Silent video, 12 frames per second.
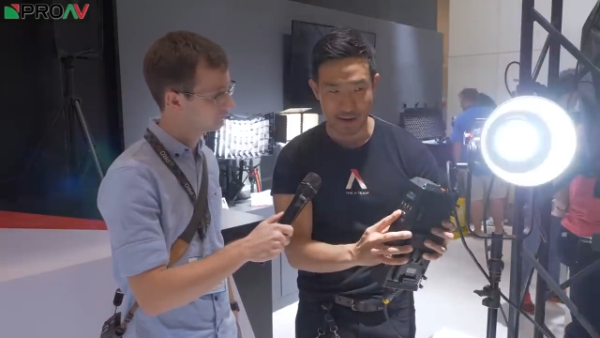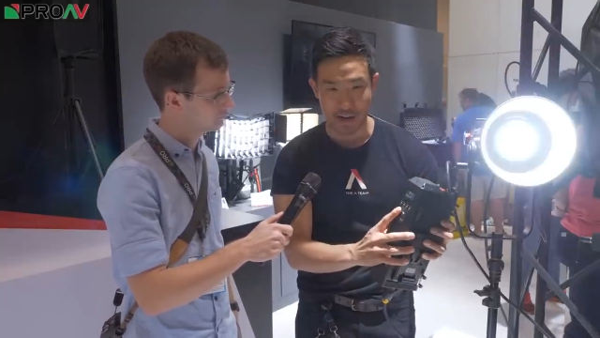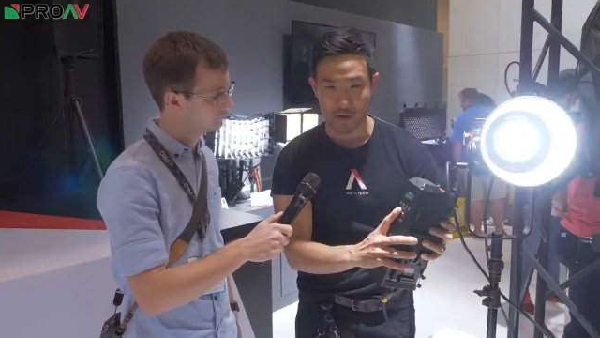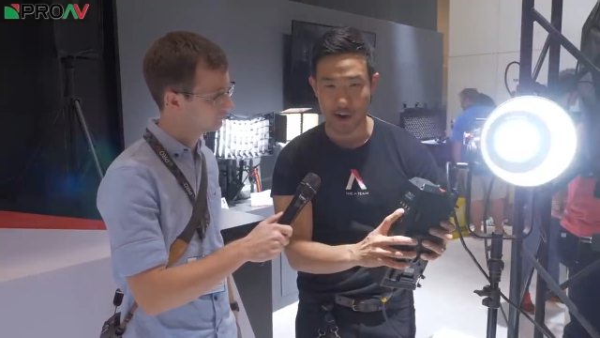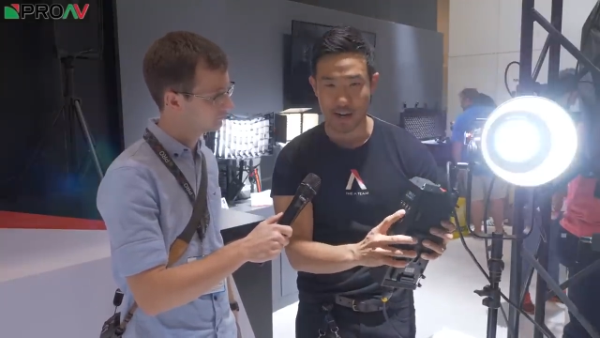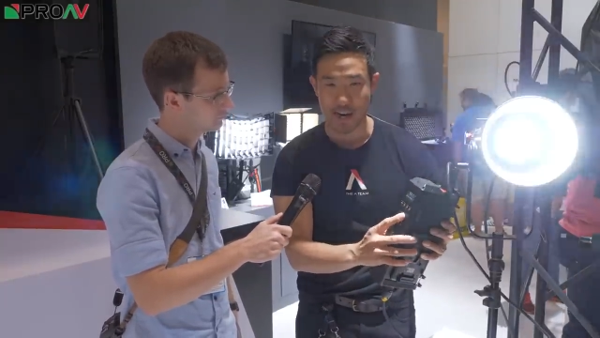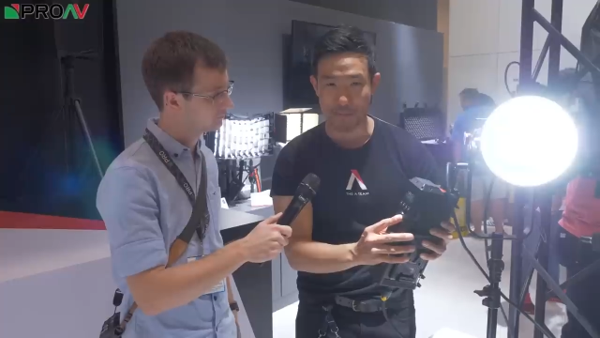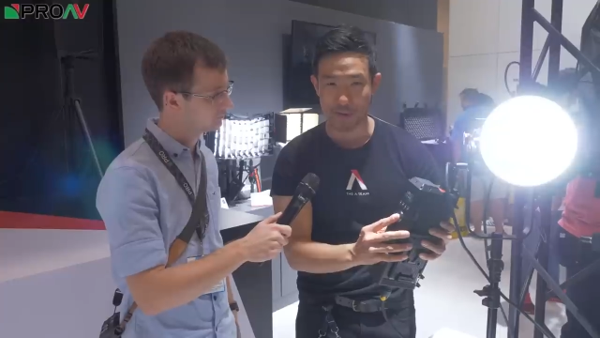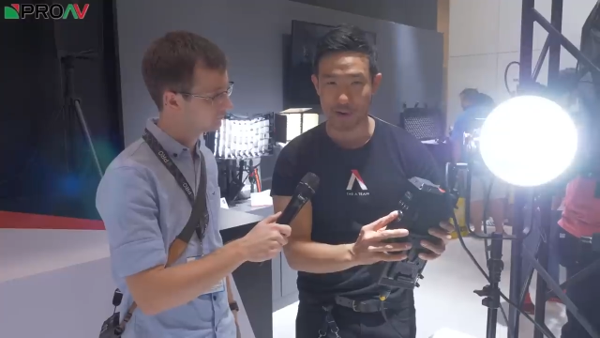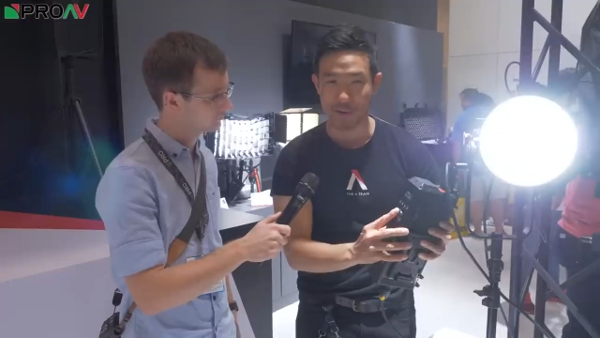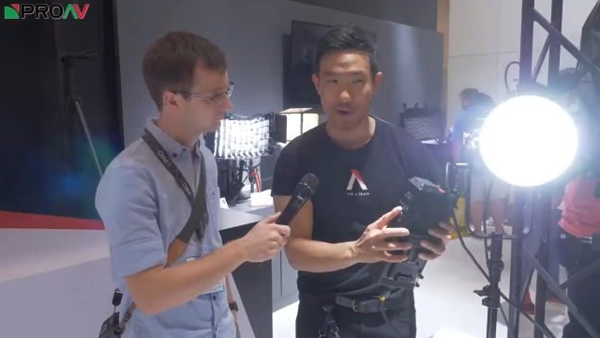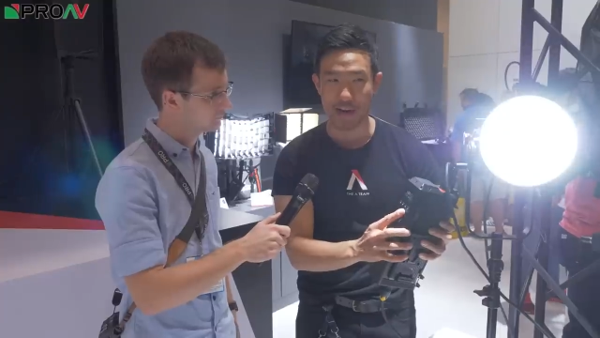Speaker 1: I'm going to crank it up
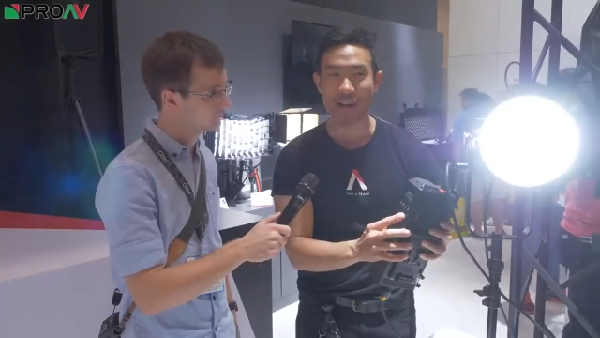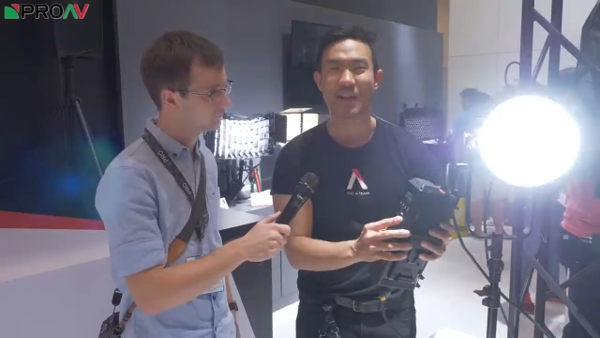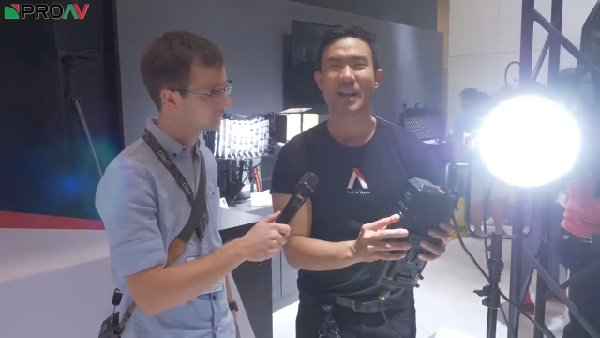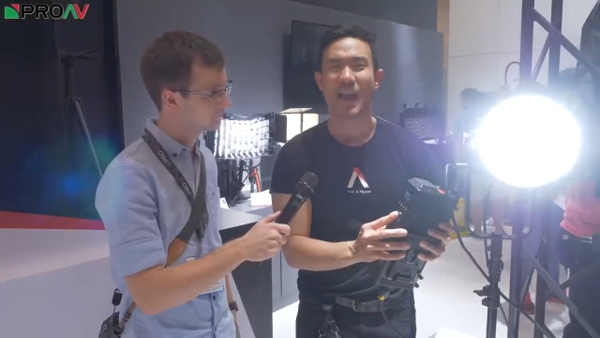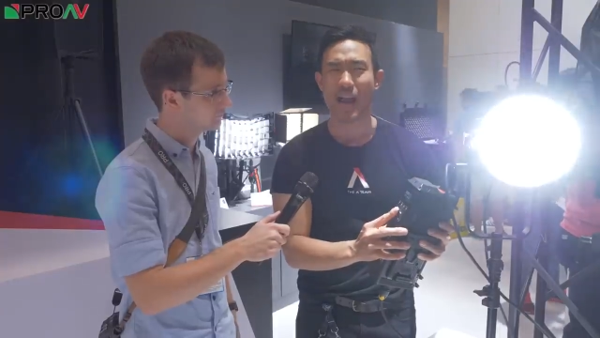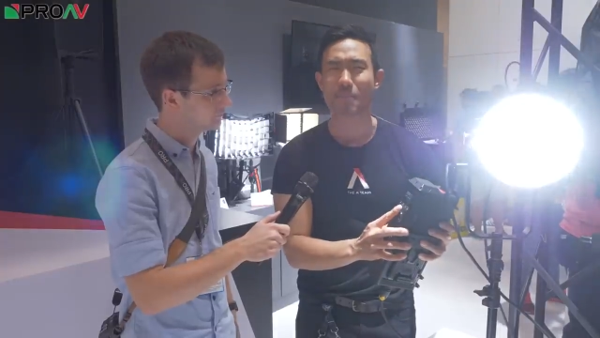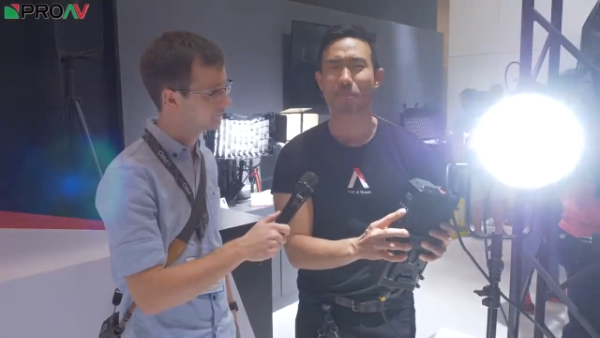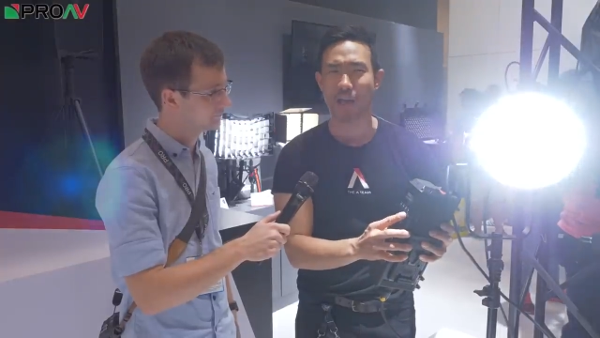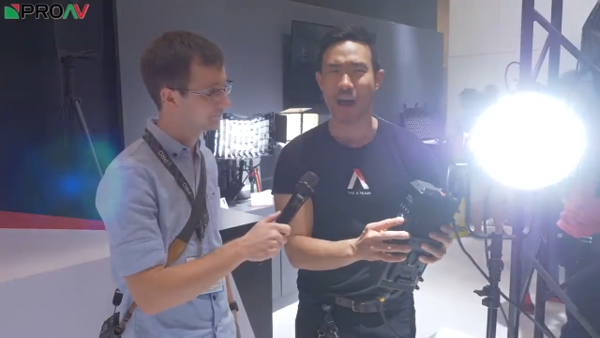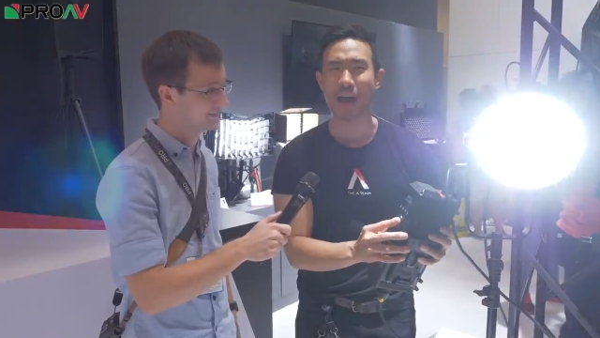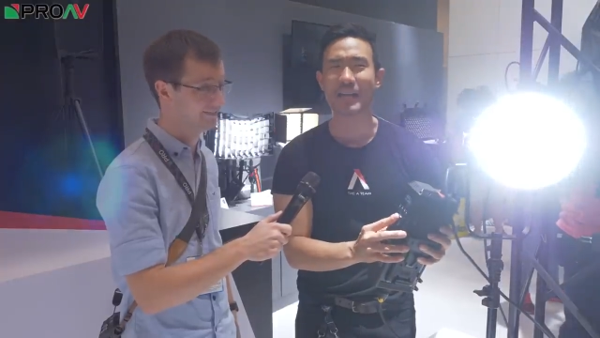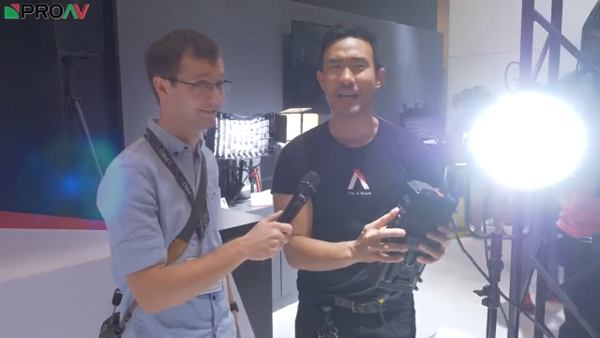real quick and
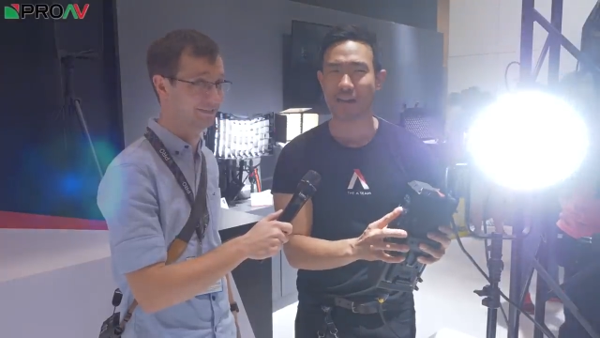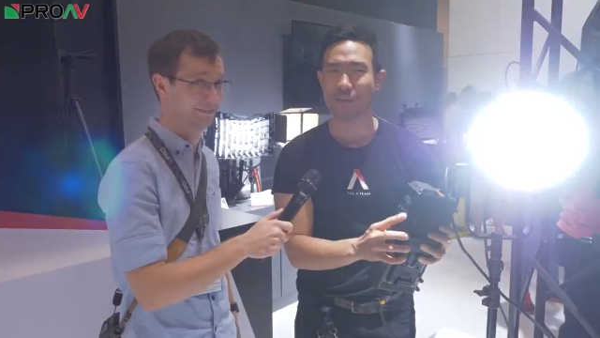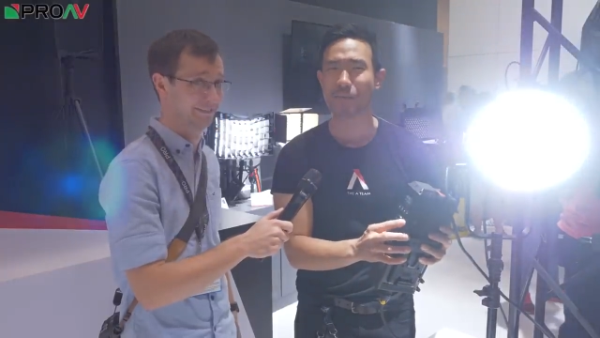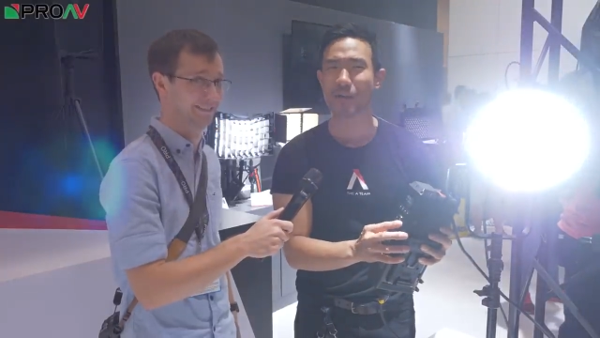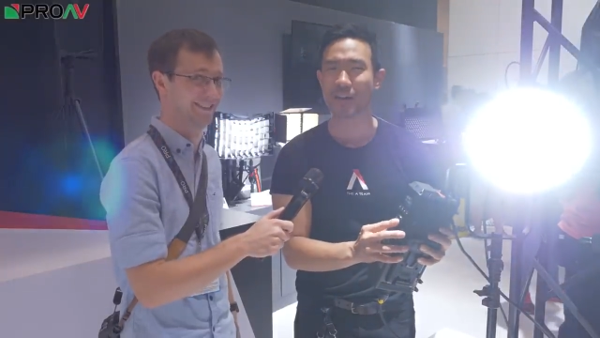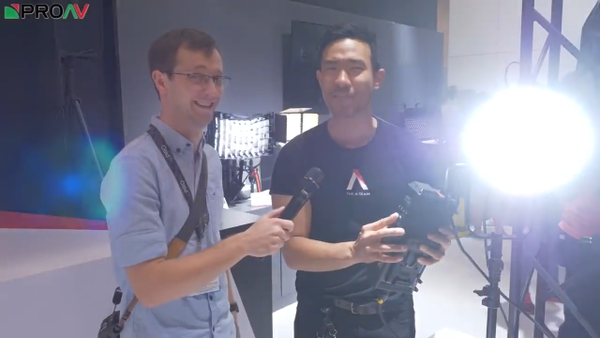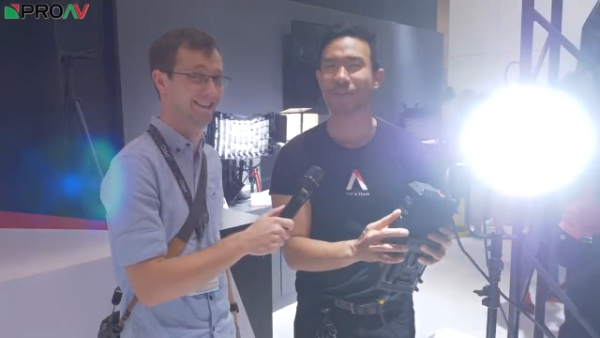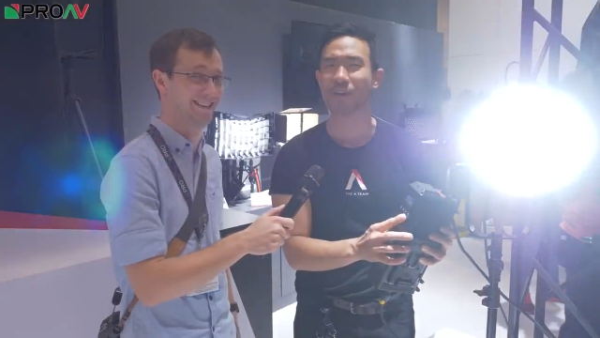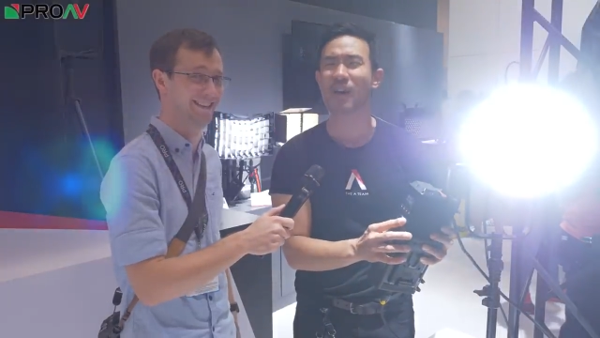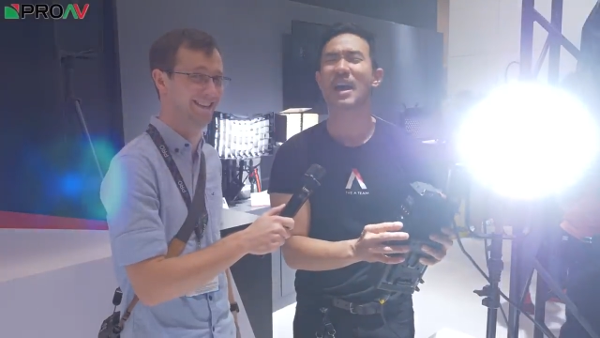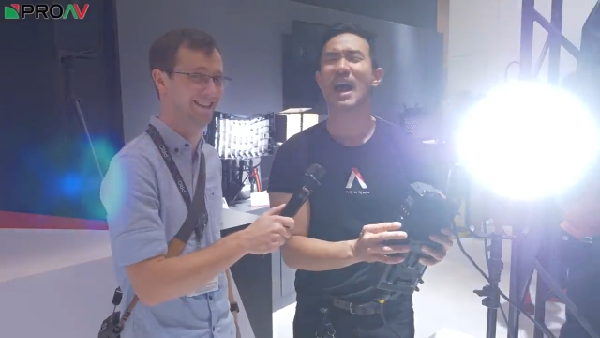blind everybody for